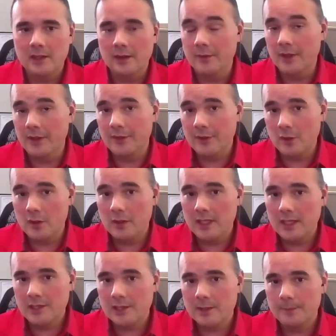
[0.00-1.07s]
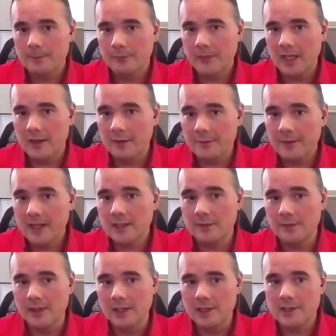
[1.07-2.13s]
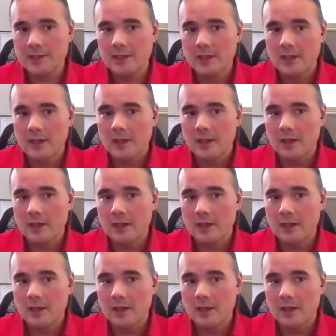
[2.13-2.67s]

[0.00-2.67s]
of the thoroughness and effectiveness